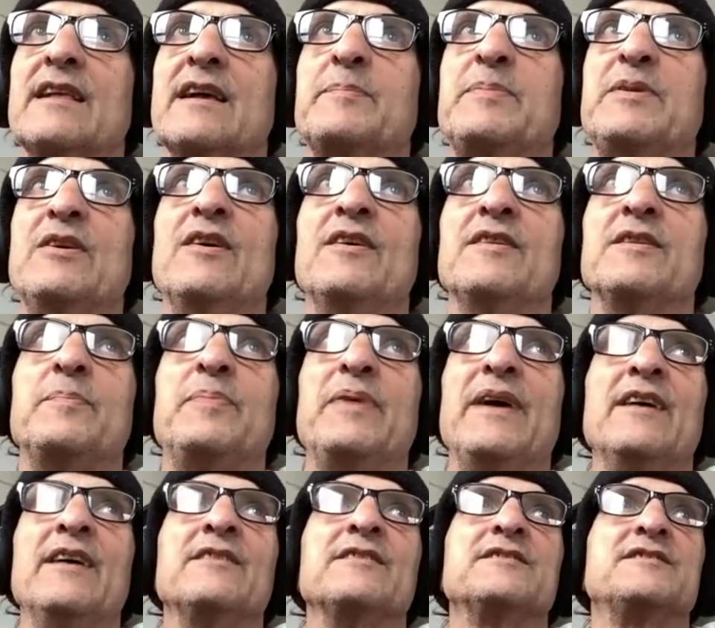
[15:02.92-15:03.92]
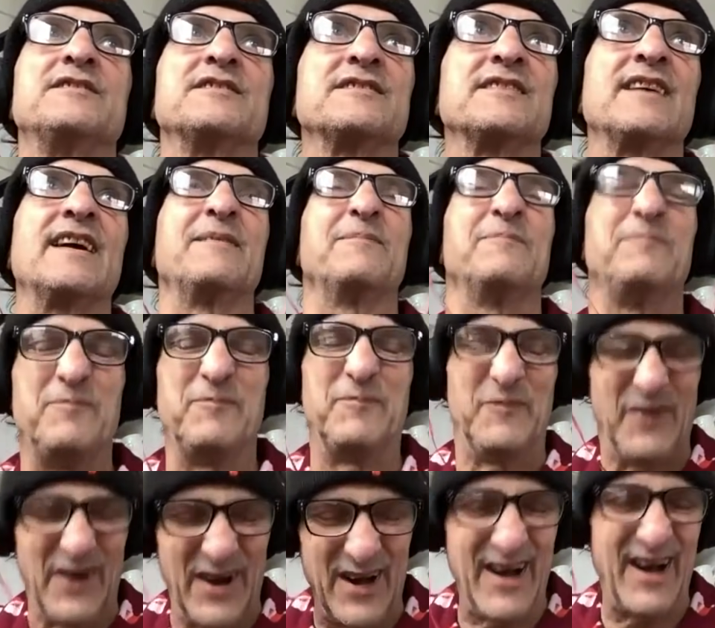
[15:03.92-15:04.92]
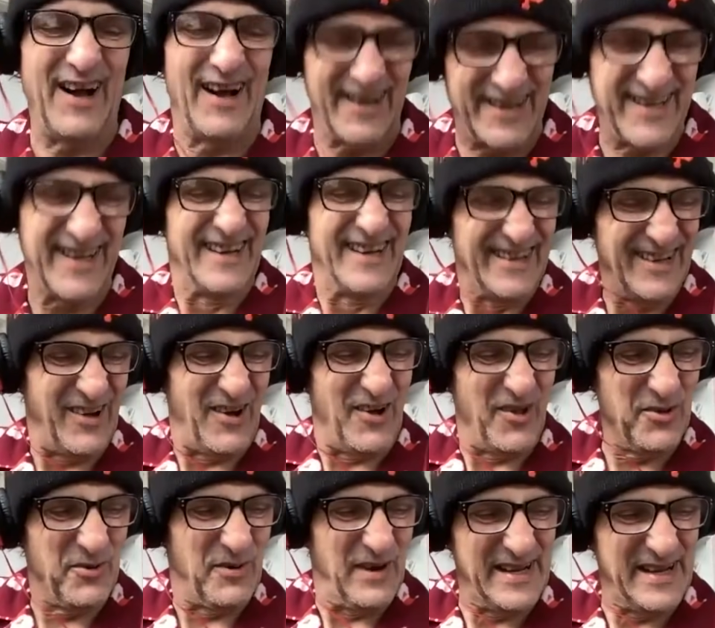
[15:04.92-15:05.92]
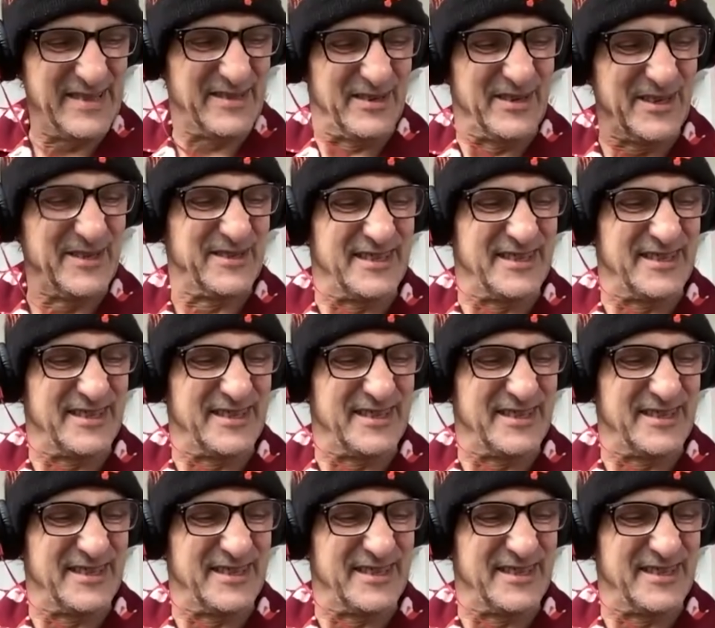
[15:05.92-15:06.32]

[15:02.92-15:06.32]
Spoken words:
Like Beyond the Pale is just like fuck all the way through.